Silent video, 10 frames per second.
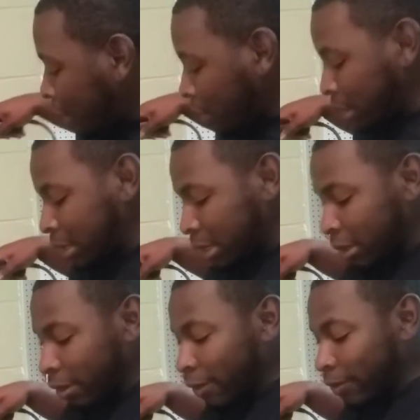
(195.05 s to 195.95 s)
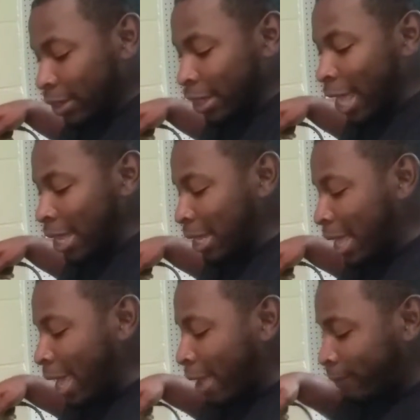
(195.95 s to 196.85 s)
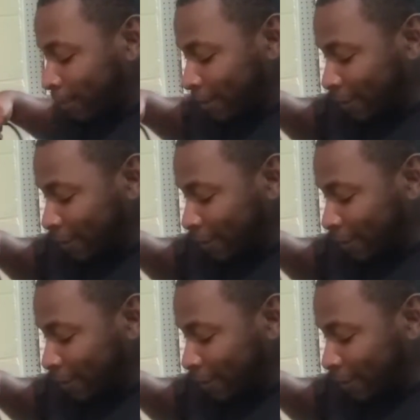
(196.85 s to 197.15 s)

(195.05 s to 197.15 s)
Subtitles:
notice that, yeah,